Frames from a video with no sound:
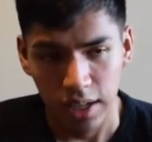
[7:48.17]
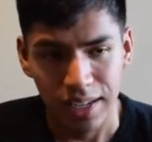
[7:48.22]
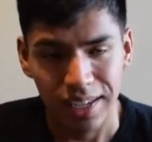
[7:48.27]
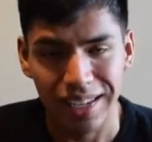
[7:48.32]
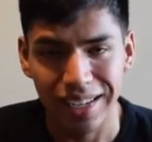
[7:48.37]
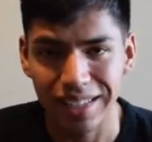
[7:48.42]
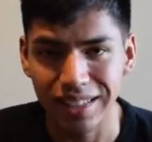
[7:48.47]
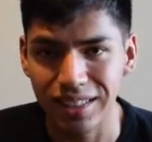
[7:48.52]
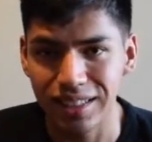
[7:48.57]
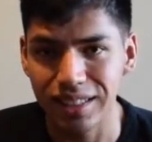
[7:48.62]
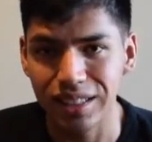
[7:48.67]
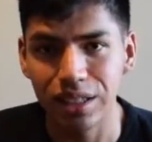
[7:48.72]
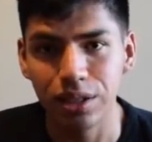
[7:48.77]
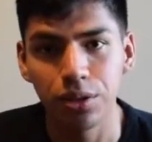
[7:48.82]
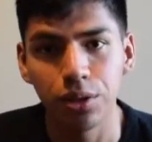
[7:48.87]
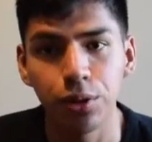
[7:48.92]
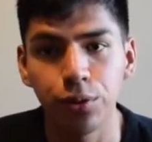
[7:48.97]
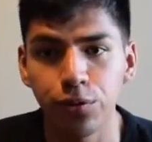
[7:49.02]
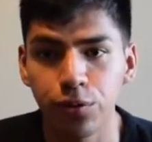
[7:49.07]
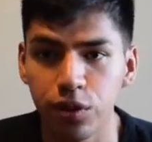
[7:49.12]
He had
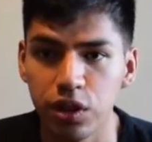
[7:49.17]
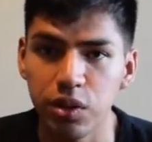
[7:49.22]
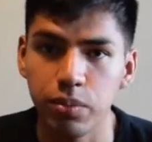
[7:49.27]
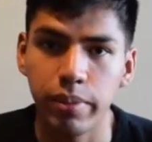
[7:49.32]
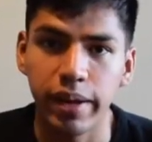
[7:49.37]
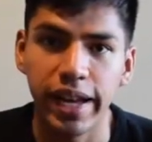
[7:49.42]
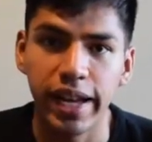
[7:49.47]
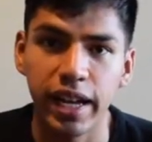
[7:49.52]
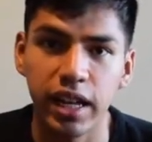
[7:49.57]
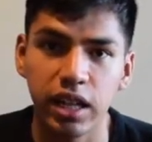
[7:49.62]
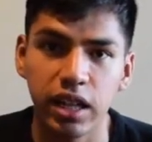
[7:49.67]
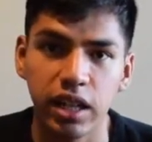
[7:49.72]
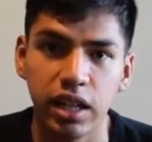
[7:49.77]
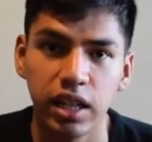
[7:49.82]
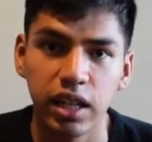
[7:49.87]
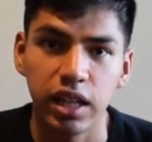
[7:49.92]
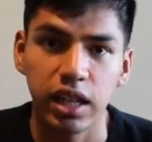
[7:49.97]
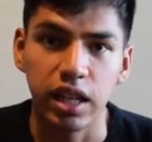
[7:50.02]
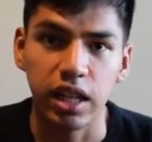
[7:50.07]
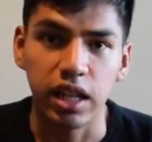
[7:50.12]
0 feedback,
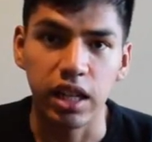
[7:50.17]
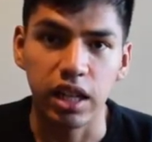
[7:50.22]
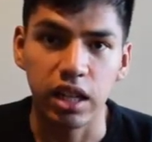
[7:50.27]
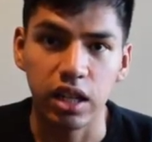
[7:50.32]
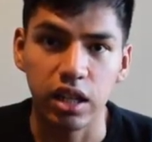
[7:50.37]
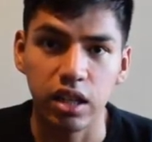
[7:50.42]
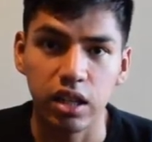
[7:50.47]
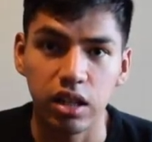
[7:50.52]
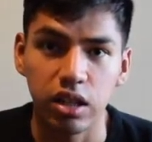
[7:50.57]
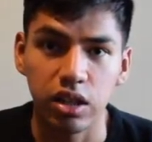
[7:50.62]
and